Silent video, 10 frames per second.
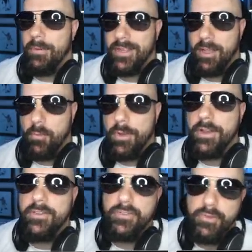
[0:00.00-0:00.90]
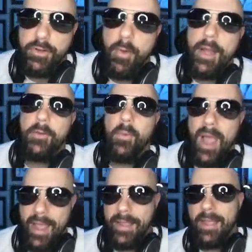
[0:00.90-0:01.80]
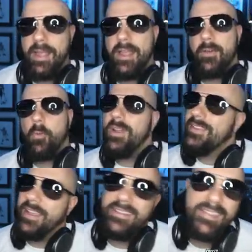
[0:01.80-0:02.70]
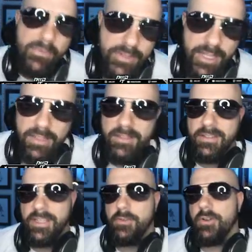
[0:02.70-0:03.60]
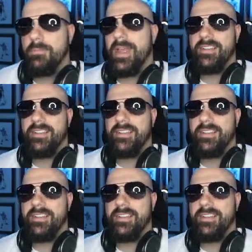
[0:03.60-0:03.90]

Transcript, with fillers: to get rid of the streak right away. We take a 7 0 lead on the main